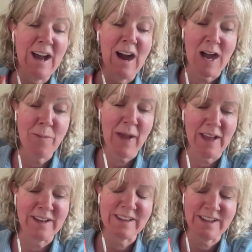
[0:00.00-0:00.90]
I
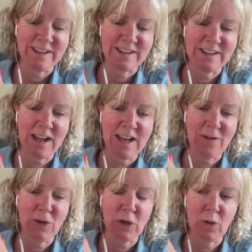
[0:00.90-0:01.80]
bet that
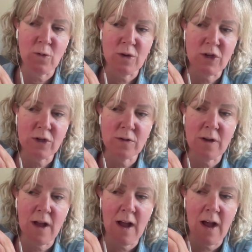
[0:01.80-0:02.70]
if you
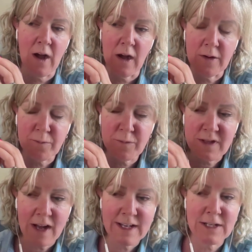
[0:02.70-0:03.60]
are
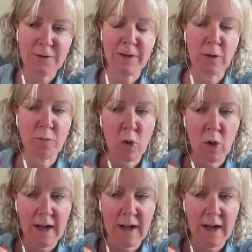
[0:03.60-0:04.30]
starting to feel more